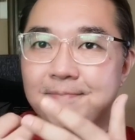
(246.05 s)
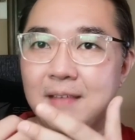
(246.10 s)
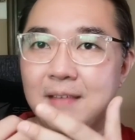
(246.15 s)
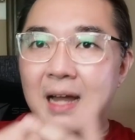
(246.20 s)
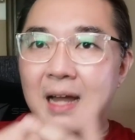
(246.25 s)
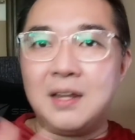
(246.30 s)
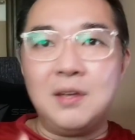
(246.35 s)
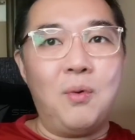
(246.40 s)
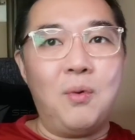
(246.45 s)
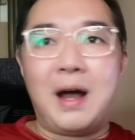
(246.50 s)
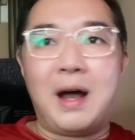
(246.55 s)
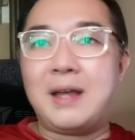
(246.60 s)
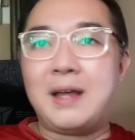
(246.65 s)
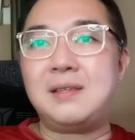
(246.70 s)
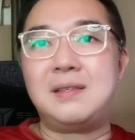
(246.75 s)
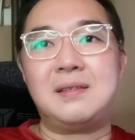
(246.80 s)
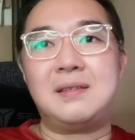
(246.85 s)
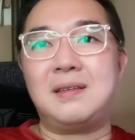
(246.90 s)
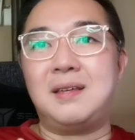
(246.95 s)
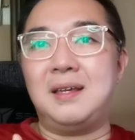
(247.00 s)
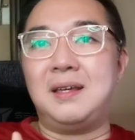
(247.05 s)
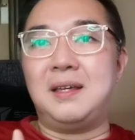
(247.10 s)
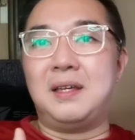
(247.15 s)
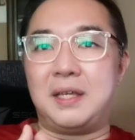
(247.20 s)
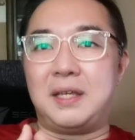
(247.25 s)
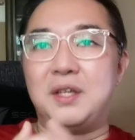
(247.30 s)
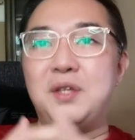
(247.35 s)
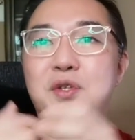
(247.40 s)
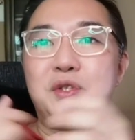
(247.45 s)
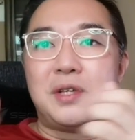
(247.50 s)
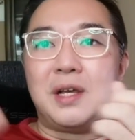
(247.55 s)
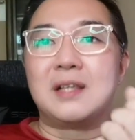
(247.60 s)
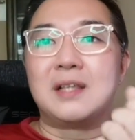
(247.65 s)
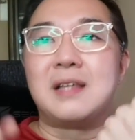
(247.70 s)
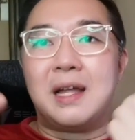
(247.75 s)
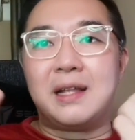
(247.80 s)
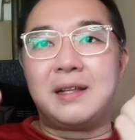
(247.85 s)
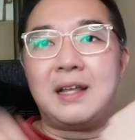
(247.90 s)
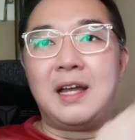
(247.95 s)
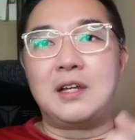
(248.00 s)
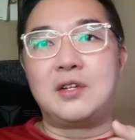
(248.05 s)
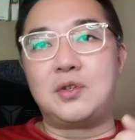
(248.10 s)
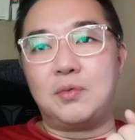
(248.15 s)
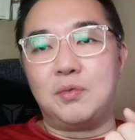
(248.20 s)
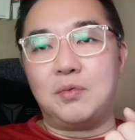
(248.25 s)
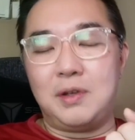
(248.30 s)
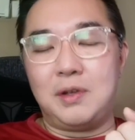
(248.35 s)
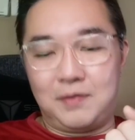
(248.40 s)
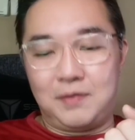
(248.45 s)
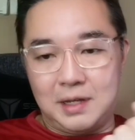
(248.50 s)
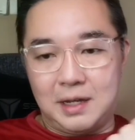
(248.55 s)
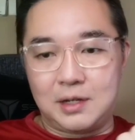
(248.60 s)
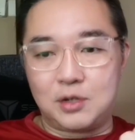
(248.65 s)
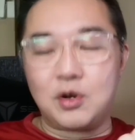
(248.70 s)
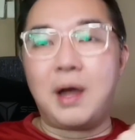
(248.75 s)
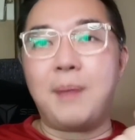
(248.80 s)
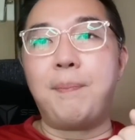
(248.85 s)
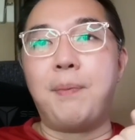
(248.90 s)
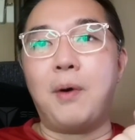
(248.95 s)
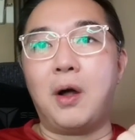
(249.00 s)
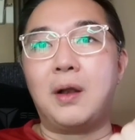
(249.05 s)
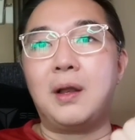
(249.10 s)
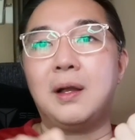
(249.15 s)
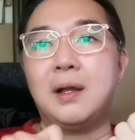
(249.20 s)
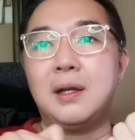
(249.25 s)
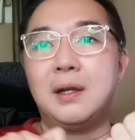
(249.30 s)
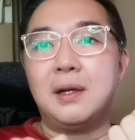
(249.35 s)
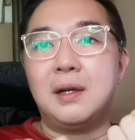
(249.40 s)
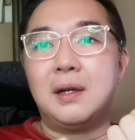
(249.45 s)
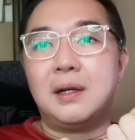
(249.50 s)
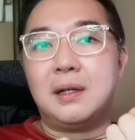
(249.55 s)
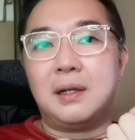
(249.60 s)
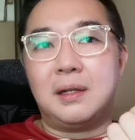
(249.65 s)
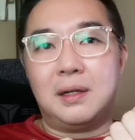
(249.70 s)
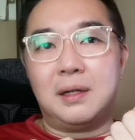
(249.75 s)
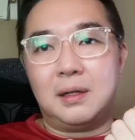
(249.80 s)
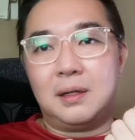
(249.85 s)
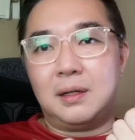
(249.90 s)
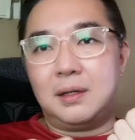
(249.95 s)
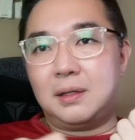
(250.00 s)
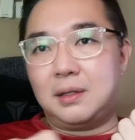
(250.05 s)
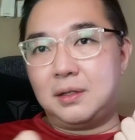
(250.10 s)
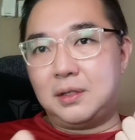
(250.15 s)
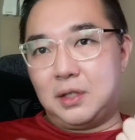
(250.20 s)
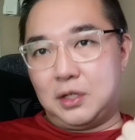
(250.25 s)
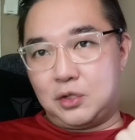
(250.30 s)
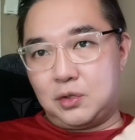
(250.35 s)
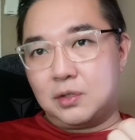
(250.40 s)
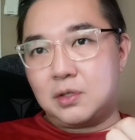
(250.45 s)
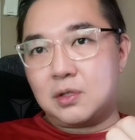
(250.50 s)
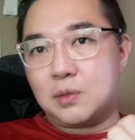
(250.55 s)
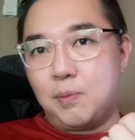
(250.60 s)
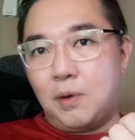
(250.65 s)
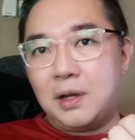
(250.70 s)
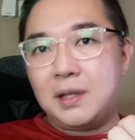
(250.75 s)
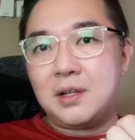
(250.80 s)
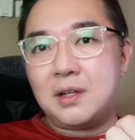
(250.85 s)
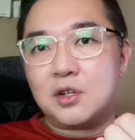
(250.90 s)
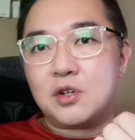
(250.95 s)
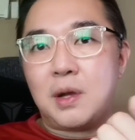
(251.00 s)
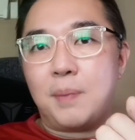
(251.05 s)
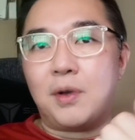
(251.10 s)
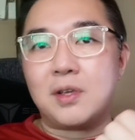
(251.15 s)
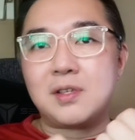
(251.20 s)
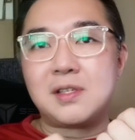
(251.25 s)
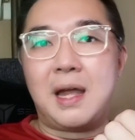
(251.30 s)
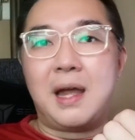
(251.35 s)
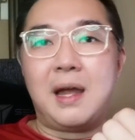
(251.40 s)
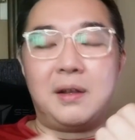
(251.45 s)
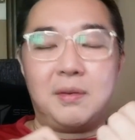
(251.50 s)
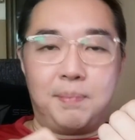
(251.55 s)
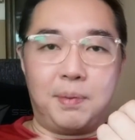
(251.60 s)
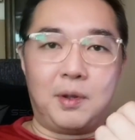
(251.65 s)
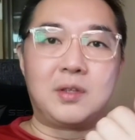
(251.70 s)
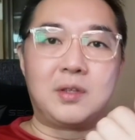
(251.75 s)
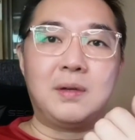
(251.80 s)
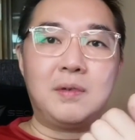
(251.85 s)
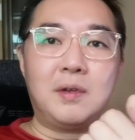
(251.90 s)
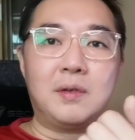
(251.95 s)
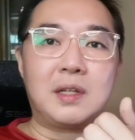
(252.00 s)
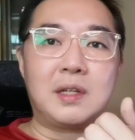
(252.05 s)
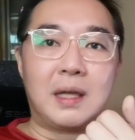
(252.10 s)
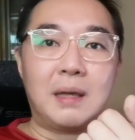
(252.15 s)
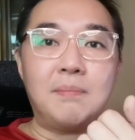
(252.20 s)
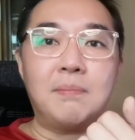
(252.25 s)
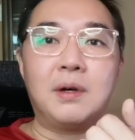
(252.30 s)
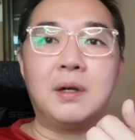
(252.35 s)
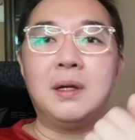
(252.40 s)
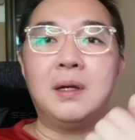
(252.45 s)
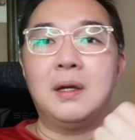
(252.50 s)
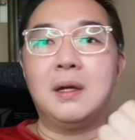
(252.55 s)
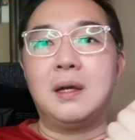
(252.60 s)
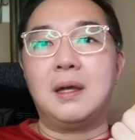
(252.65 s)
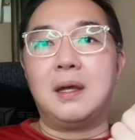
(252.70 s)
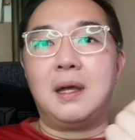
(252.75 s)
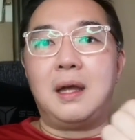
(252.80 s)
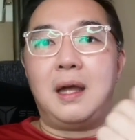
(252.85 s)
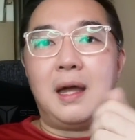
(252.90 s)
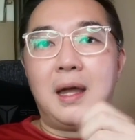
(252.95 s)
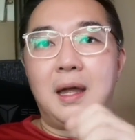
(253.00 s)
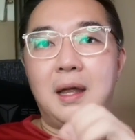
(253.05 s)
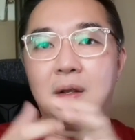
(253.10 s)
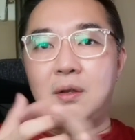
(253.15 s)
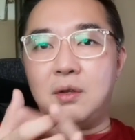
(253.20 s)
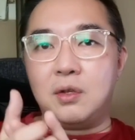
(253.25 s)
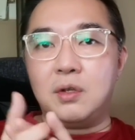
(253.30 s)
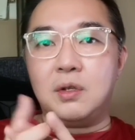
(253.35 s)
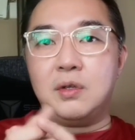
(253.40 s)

Otherwise, just attached with the tripod, the small little tripod stand at the bottom of the gimbal, and